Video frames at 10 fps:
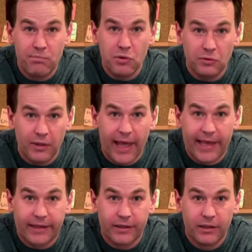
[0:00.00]

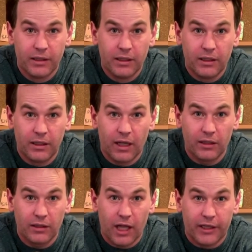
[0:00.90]
bootleg
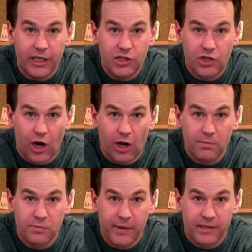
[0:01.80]
Lucky
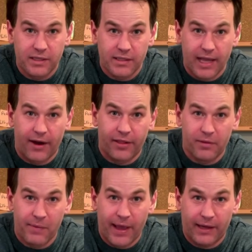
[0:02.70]
Charms business out of the
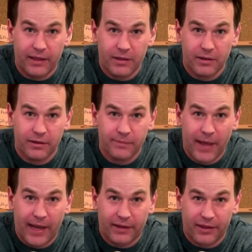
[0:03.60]
back of the
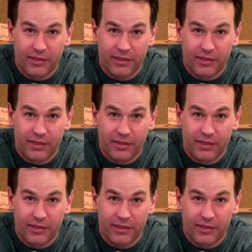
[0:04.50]
back of the